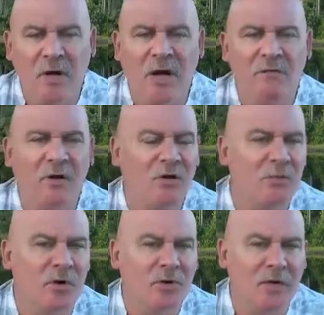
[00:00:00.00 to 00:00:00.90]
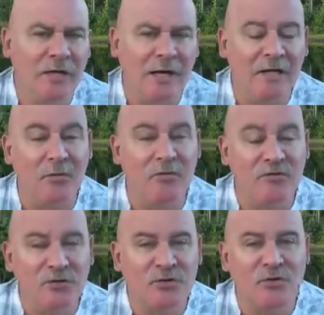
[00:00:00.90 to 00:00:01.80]
however long you want to look at it, that we've
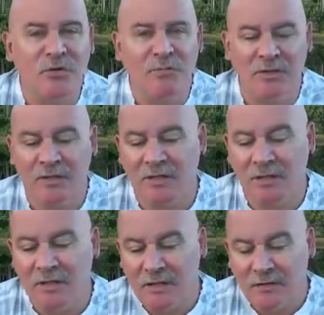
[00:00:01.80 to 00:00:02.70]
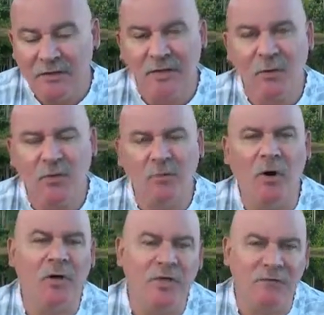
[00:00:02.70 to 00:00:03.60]
truly been in the network
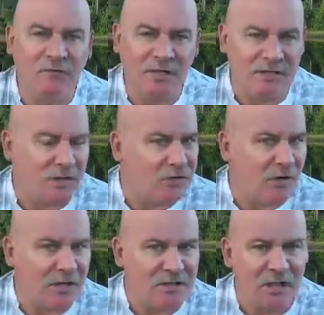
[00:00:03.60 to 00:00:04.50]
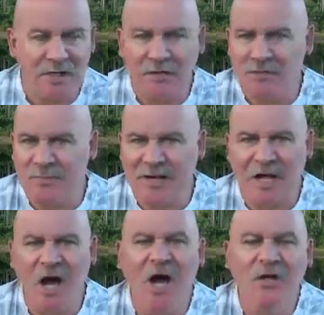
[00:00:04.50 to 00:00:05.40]
marketing phase. Now, direct selling goes back
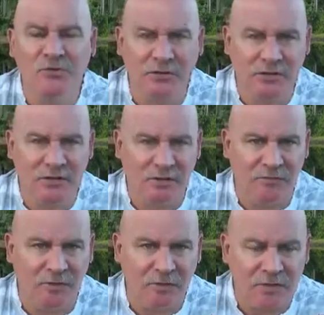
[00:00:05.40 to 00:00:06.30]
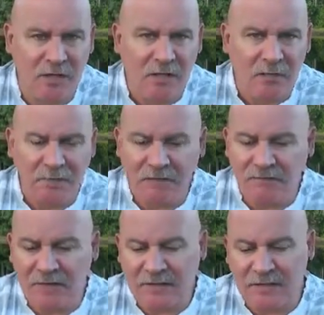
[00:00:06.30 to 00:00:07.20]
hundreds of years. Matter of
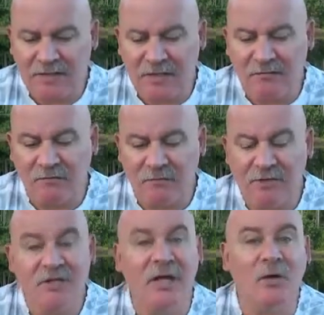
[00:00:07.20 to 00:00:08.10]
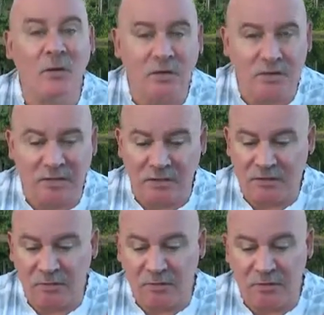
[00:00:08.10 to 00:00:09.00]
fact, I'd say the first snake oil
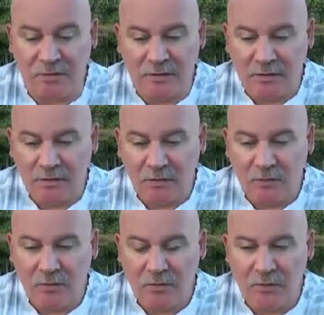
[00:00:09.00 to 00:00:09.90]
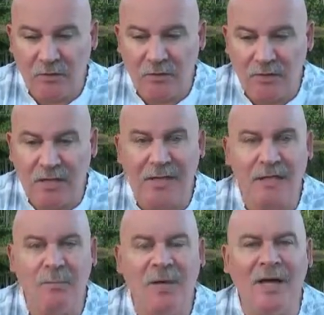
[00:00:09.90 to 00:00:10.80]
salesman or the
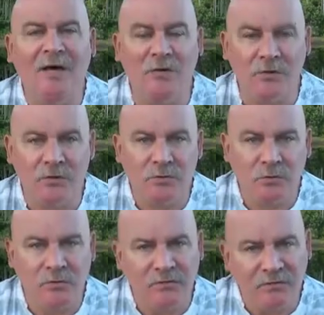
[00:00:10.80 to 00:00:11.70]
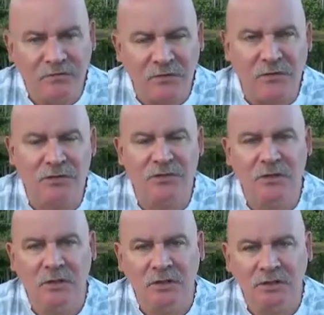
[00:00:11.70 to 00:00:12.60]
Yankee peddlers were the first
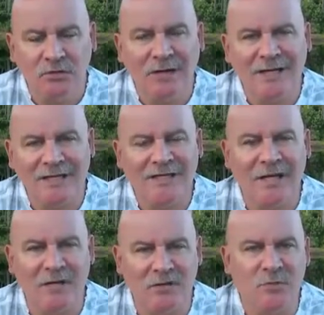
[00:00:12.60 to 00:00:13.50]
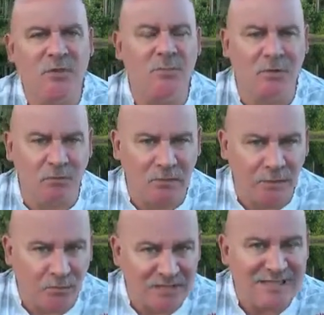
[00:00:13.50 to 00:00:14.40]
direct sales people,
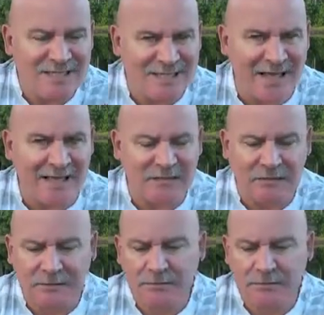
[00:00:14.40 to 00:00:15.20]
and we see that.